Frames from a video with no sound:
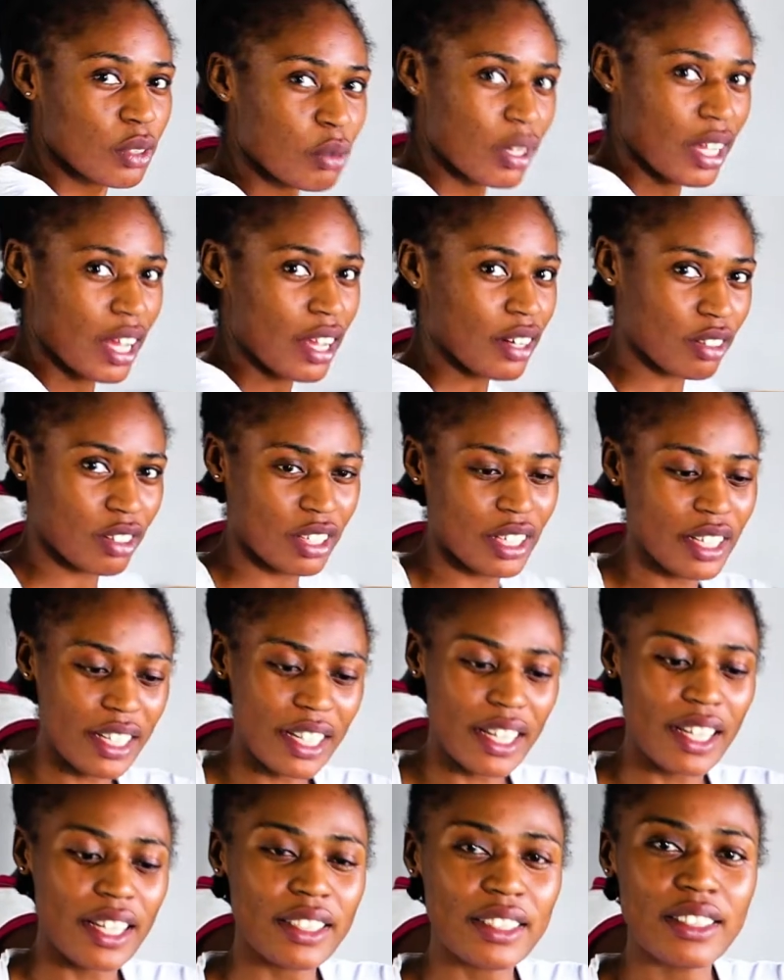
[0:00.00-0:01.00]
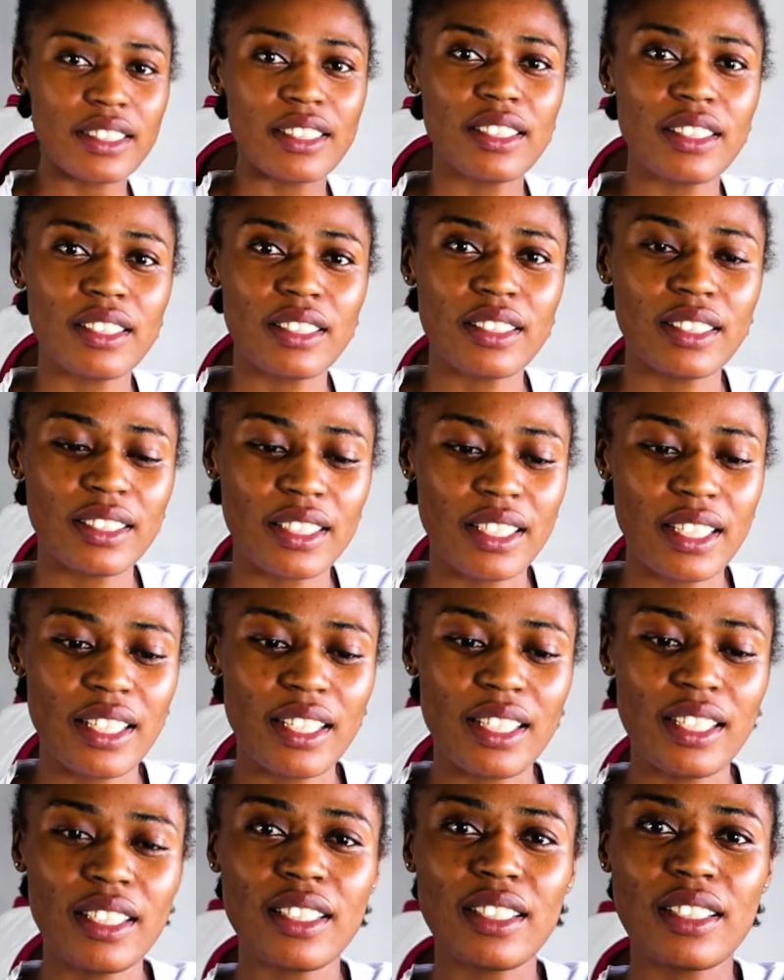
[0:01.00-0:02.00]
We are rolling it.
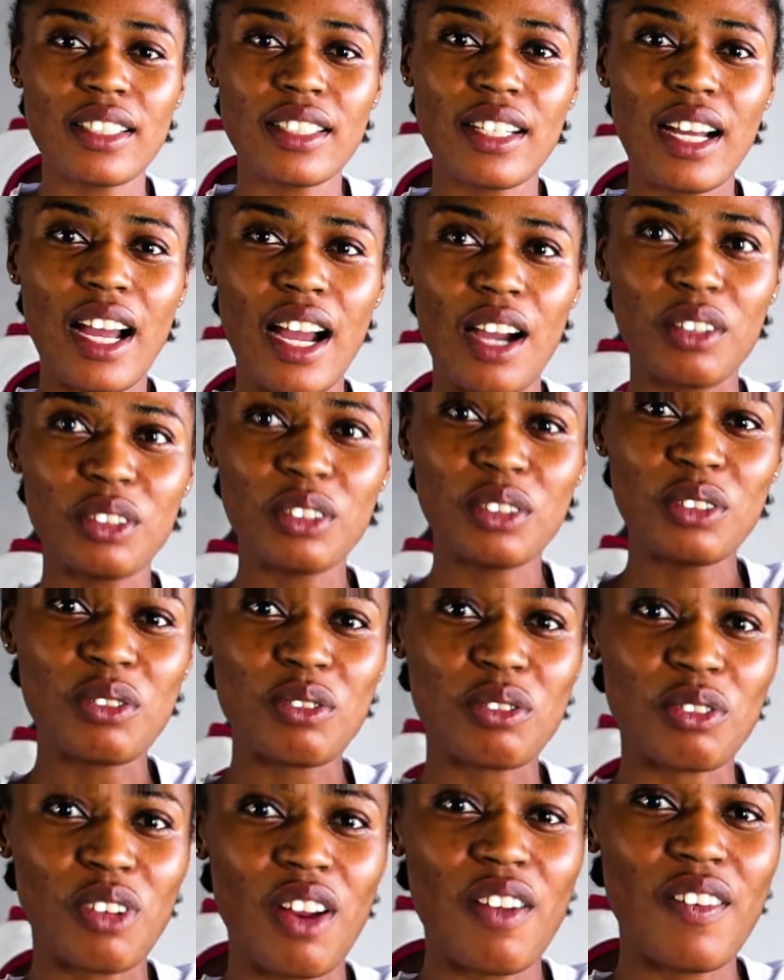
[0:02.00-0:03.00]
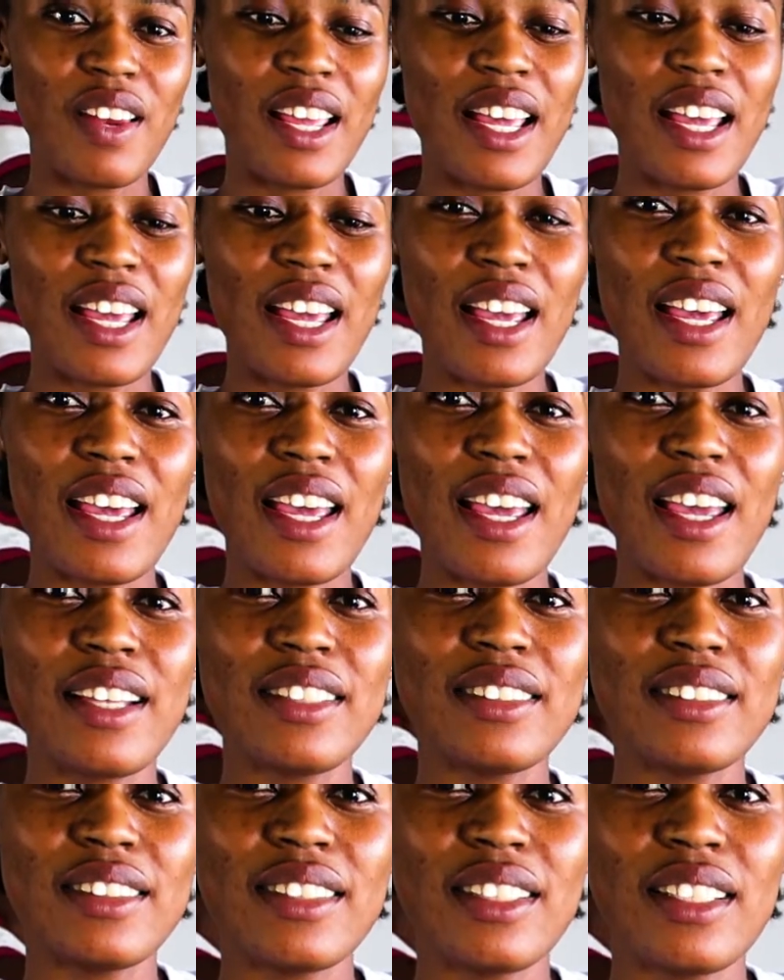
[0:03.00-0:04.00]
See how to roll
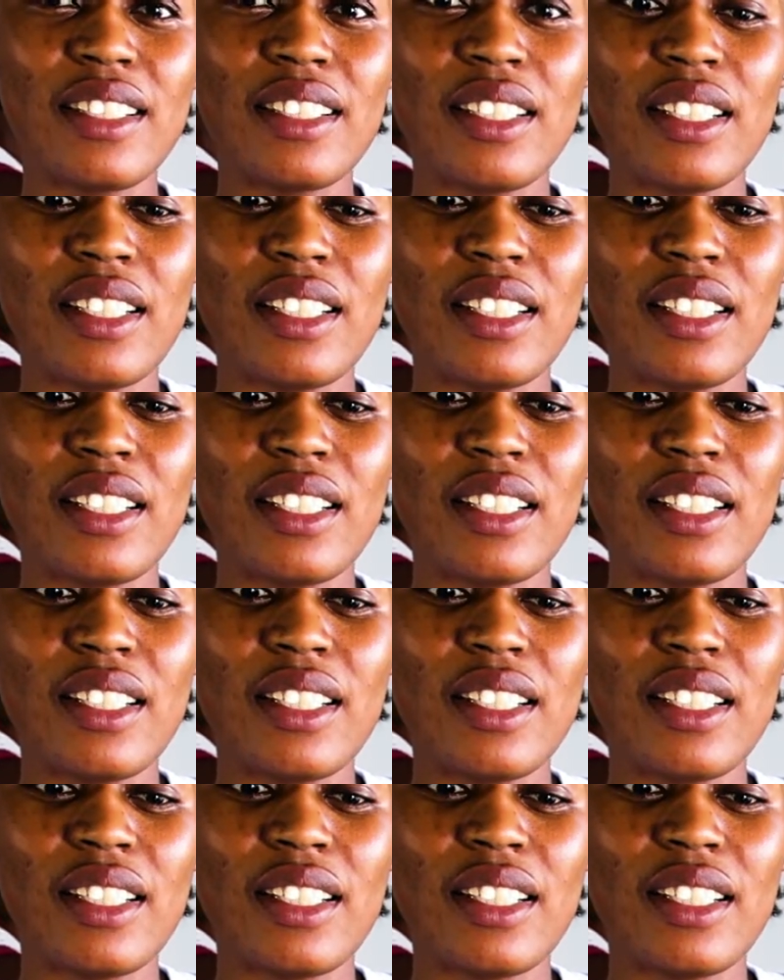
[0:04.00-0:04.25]
it.